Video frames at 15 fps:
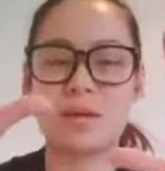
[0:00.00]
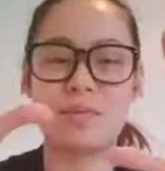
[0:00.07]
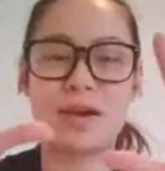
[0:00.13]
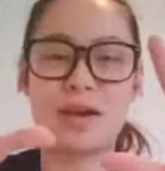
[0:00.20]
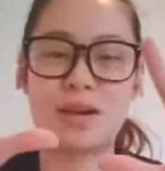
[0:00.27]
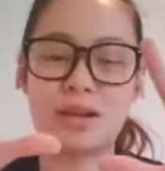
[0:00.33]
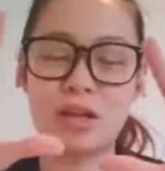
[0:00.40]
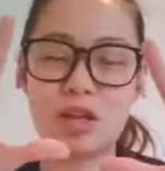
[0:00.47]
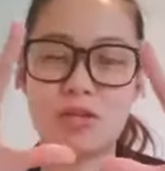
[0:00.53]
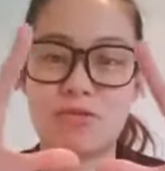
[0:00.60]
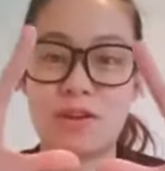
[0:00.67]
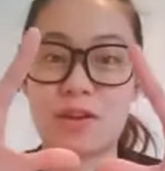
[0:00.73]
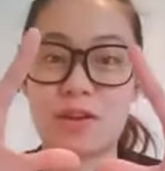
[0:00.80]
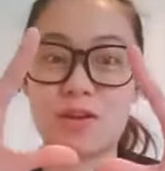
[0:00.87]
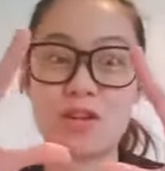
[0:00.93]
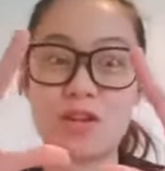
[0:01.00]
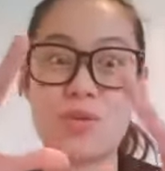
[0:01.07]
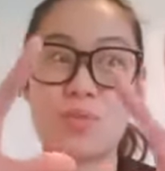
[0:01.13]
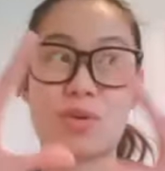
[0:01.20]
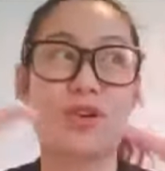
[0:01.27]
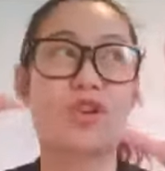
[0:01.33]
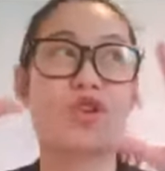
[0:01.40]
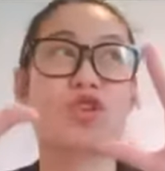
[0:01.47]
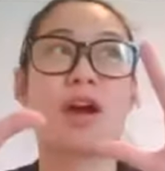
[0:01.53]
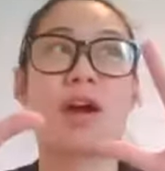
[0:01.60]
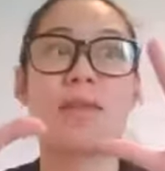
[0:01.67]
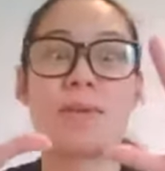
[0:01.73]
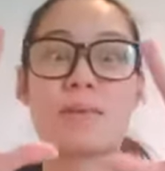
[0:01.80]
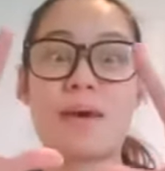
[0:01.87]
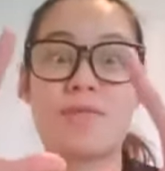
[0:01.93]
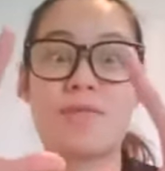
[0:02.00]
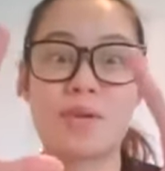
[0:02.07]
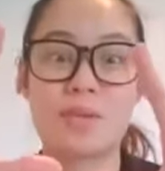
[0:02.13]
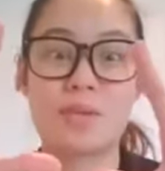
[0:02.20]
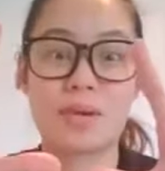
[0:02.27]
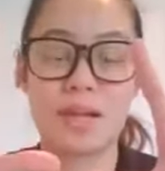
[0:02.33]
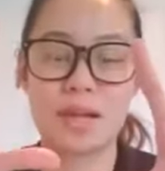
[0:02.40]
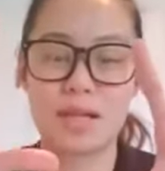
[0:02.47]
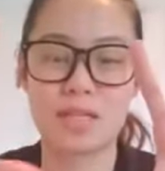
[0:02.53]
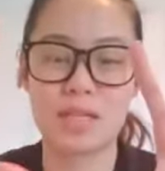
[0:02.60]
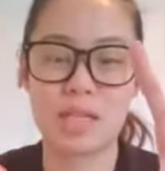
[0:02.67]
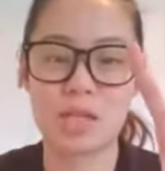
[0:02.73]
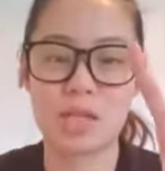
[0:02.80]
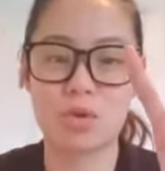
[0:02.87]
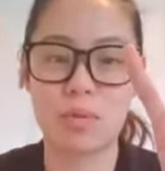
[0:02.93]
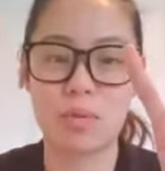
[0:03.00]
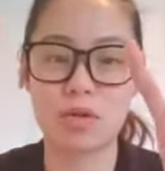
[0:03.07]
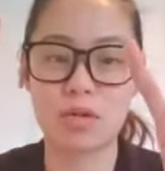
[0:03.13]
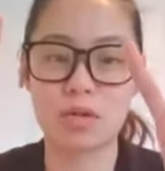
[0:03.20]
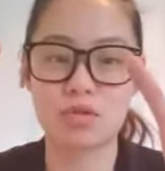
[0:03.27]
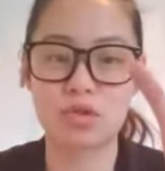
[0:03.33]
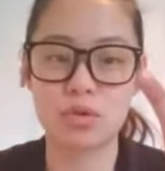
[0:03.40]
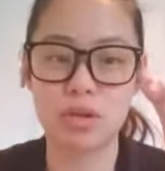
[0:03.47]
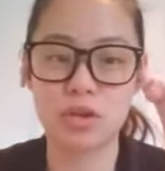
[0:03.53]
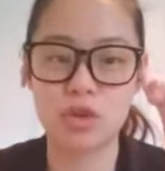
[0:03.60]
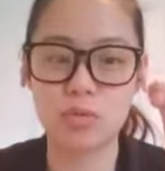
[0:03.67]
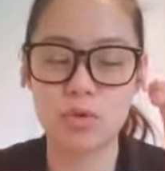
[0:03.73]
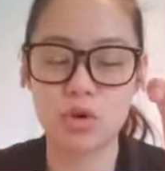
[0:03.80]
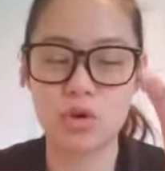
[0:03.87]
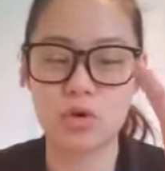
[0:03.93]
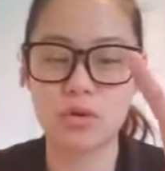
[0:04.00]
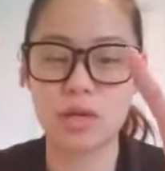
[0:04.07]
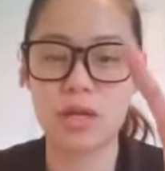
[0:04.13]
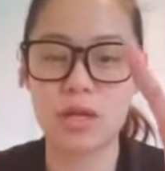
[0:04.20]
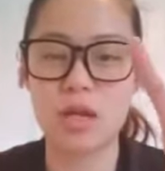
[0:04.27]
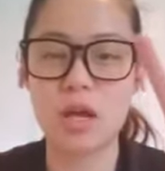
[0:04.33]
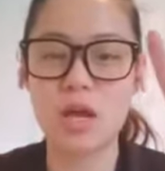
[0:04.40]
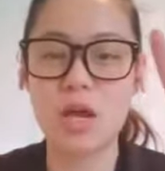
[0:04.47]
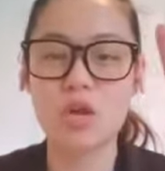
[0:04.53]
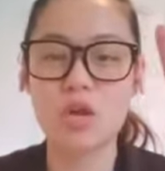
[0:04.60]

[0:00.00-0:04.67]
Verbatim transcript: coming out of each finger and you want to shine them everywhere like a disco ball. So don't let them curl in.